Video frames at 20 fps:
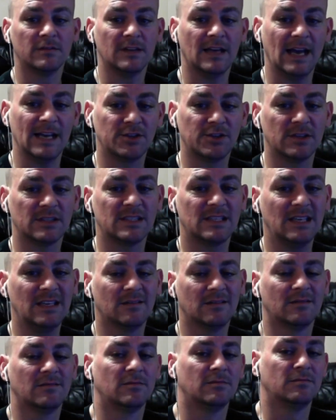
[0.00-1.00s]
As you can see,
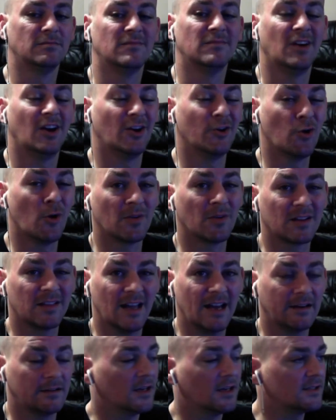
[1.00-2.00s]
our normal
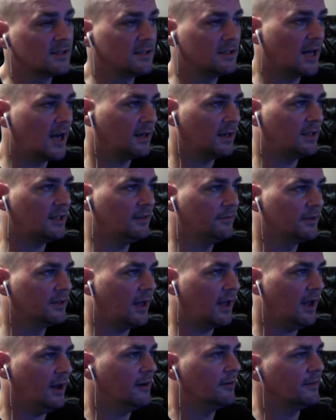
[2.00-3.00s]
Cloud does not even
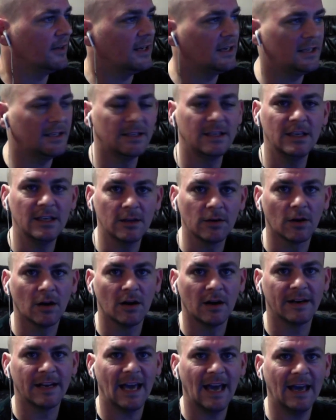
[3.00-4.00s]
have any gear
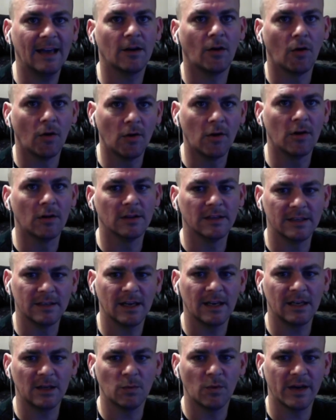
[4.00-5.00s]
on at all in
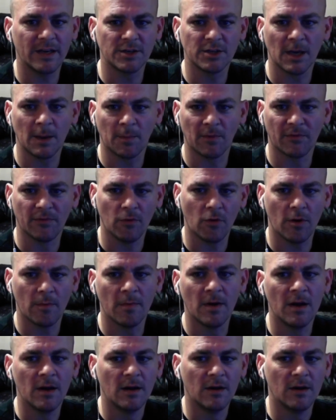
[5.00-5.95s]
any way, shape, or form.